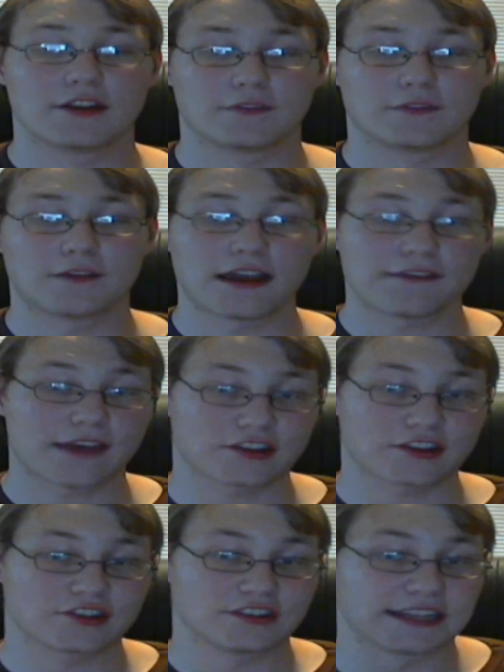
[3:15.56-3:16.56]
There are
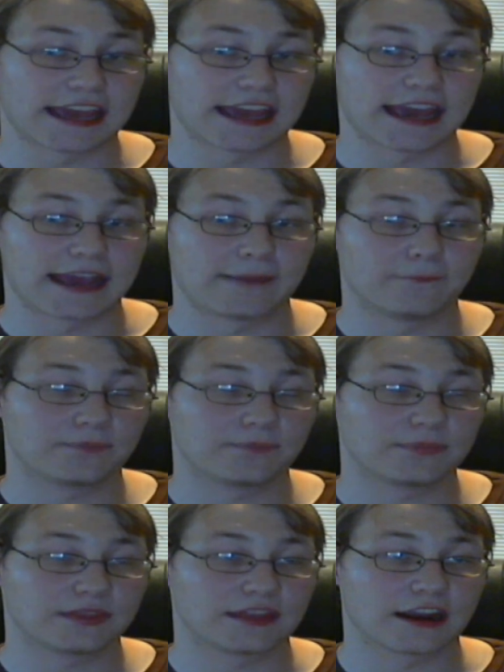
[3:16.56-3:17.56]
5 factions in the
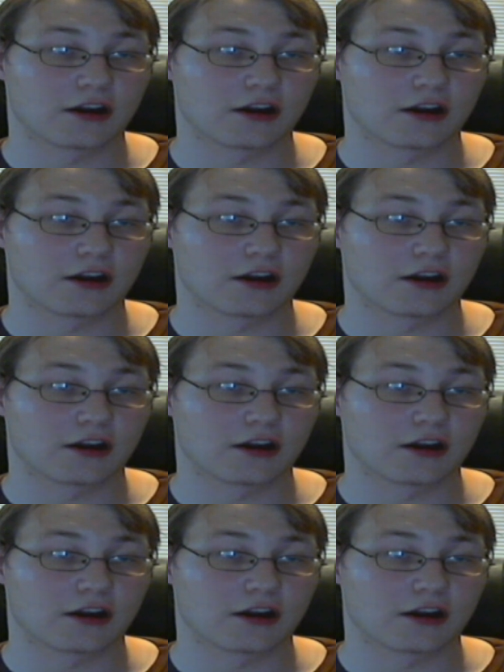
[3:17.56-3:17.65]
game.